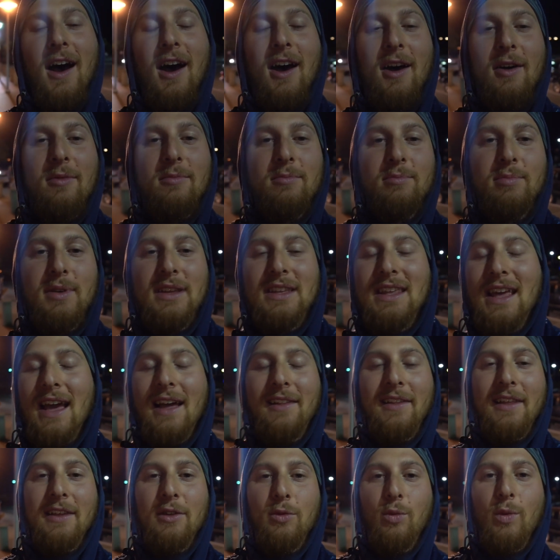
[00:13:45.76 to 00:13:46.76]
Um, but
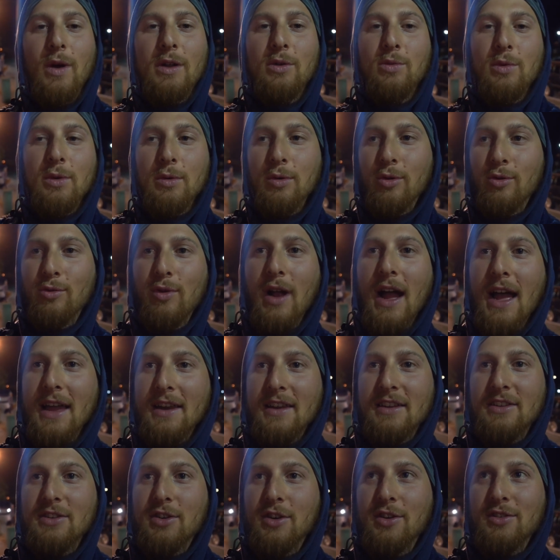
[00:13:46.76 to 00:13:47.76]
yeah, like when we were
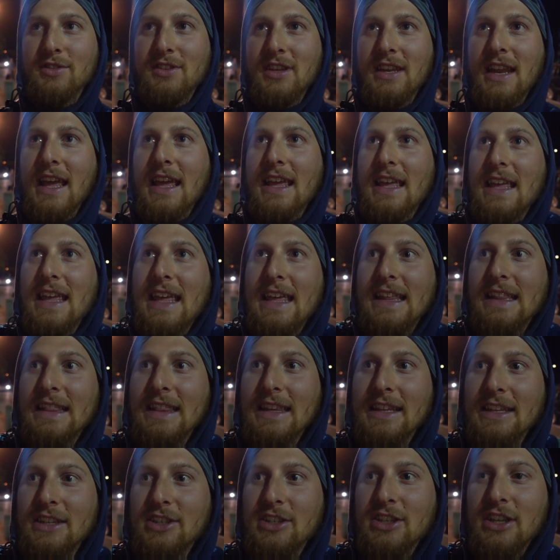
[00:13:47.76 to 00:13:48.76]
riding Turk today, it
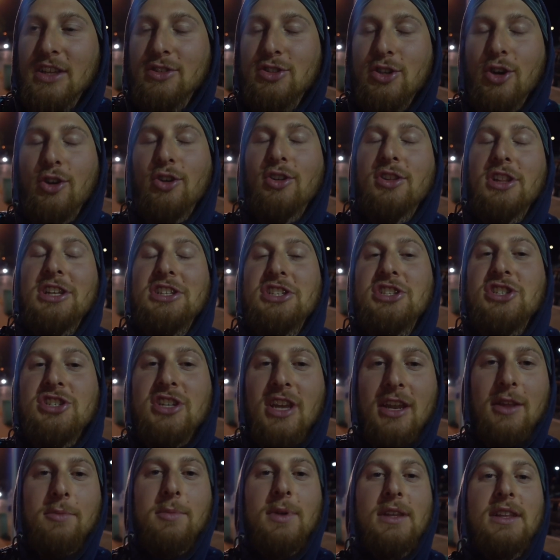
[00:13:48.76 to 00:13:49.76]
Turk
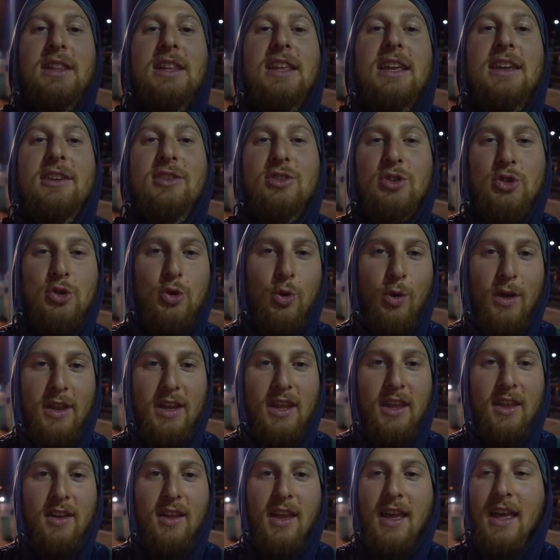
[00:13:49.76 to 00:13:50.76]
legitimately
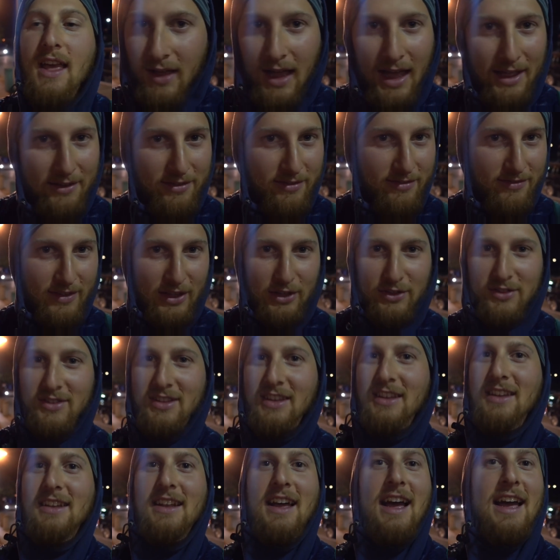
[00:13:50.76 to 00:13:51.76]
enjoyed it. I felt
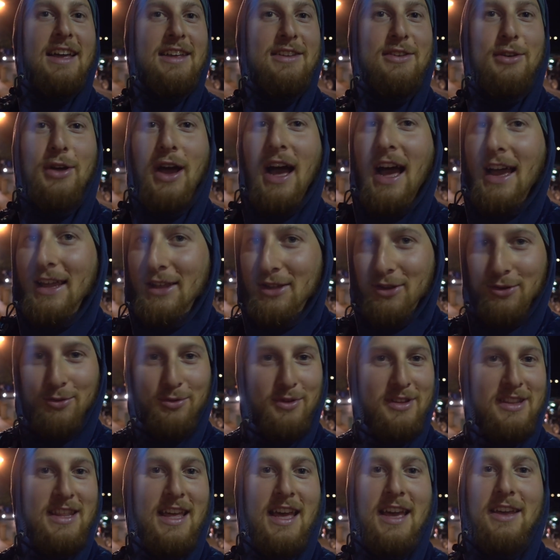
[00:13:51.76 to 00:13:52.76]
it. I could, I could
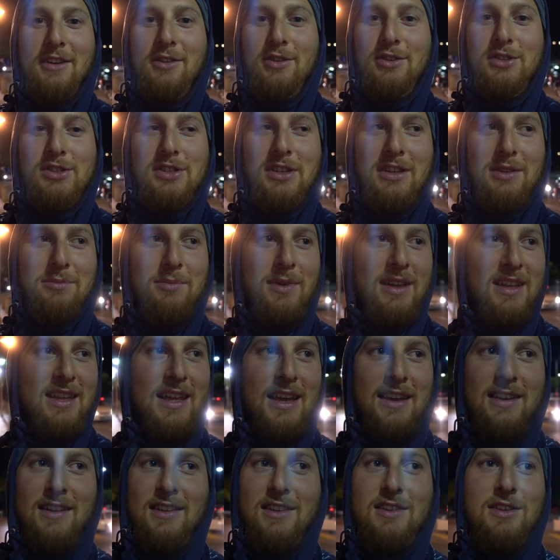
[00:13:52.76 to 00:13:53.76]
read the energy.
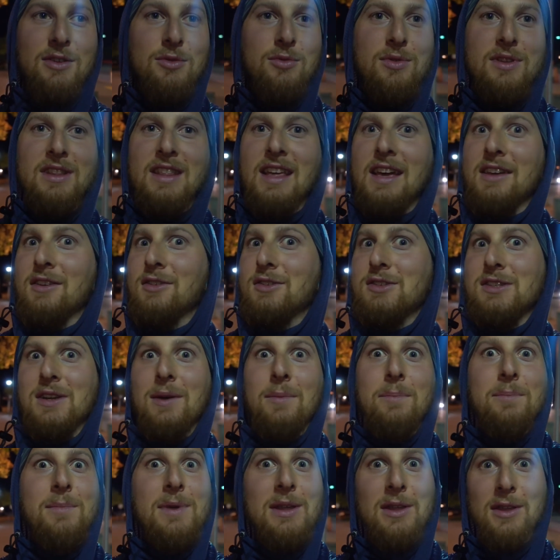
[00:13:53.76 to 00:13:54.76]
McKenna could read the energy
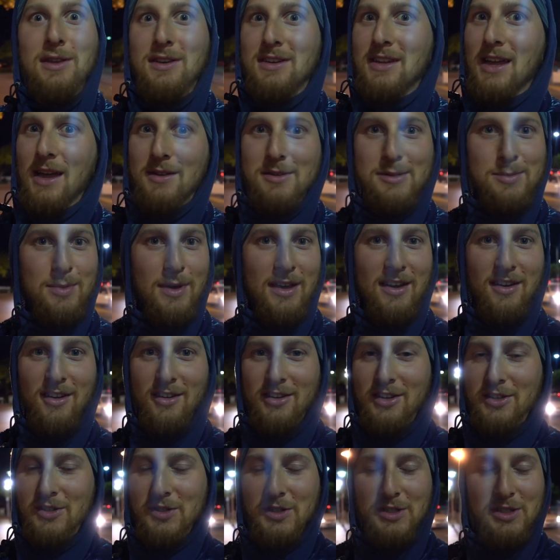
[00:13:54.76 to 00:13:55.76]
a million times better
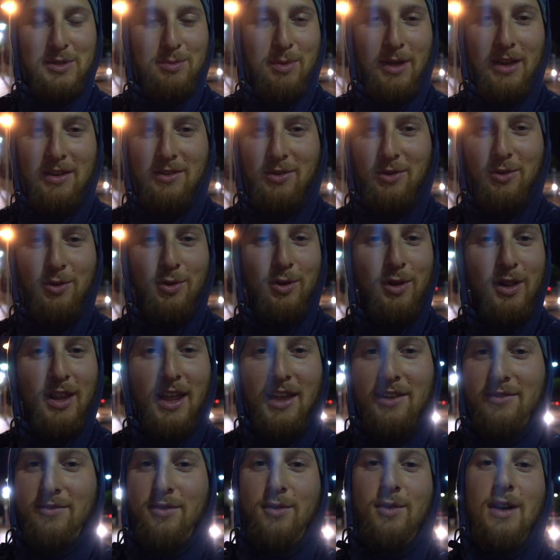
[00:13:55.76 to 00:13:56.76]
because she spent her whole
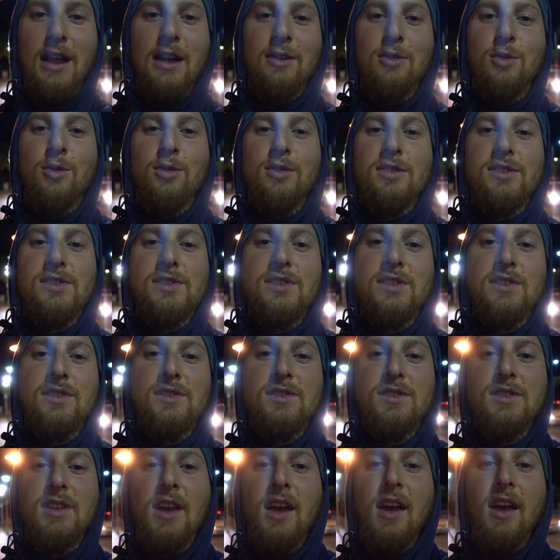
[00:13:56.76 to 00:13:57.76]
life around
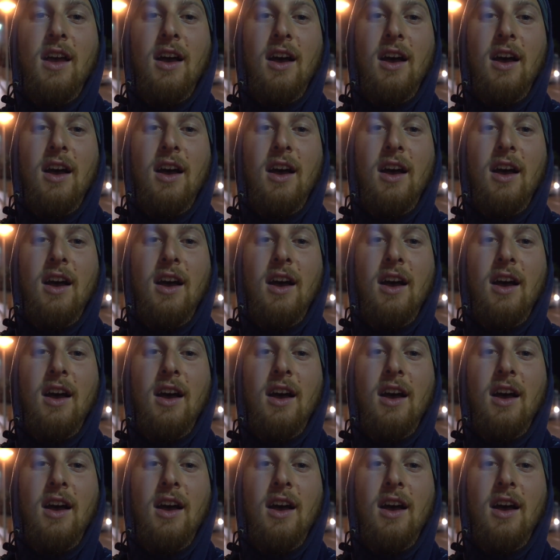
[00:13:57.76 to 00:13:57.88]
horses.